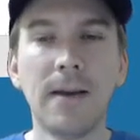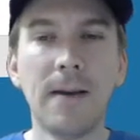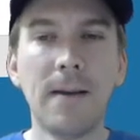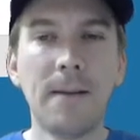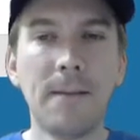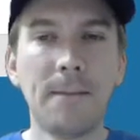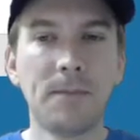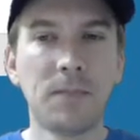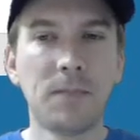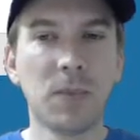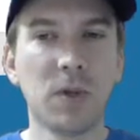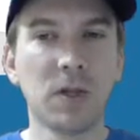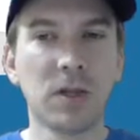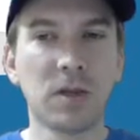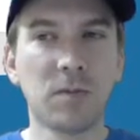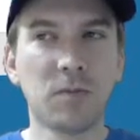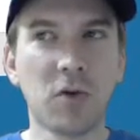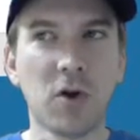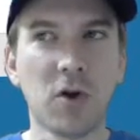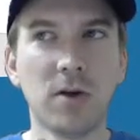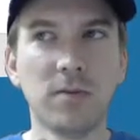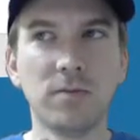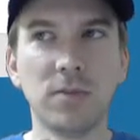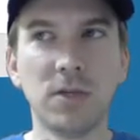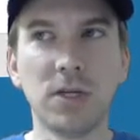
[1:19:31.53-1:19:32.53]
The
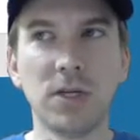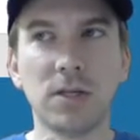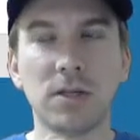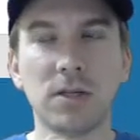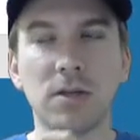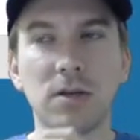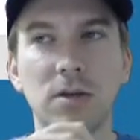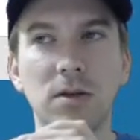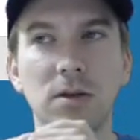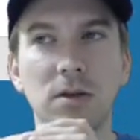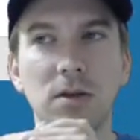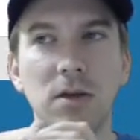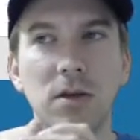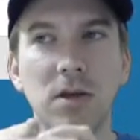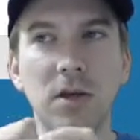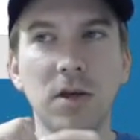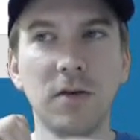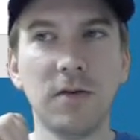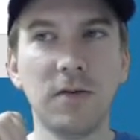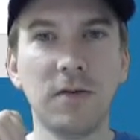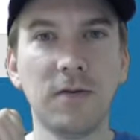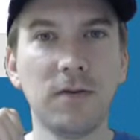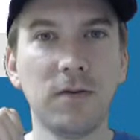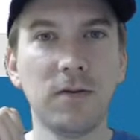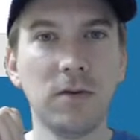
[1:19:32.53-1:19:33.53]
problem is,
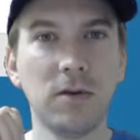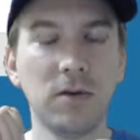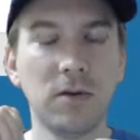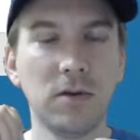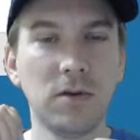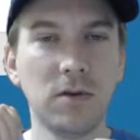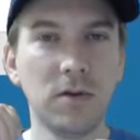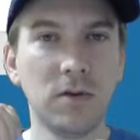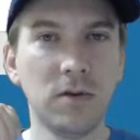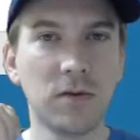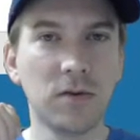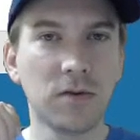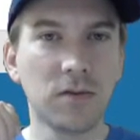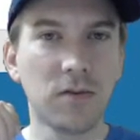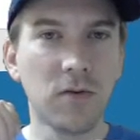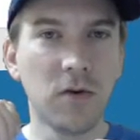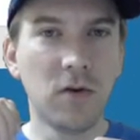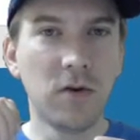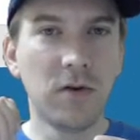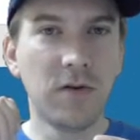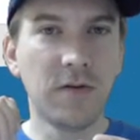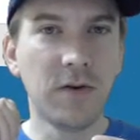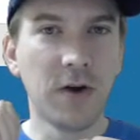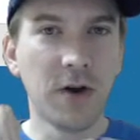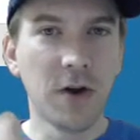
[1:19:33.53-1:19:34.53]
if you throw
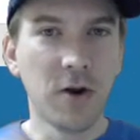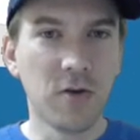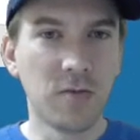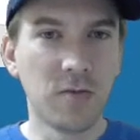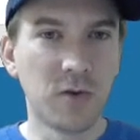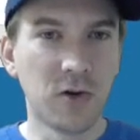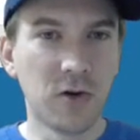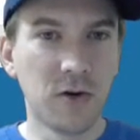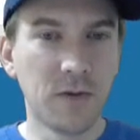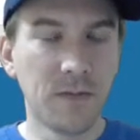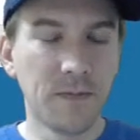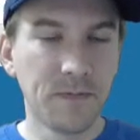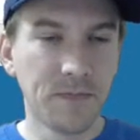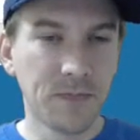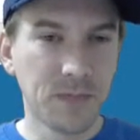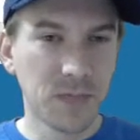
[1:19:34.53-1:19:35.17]
a fireball,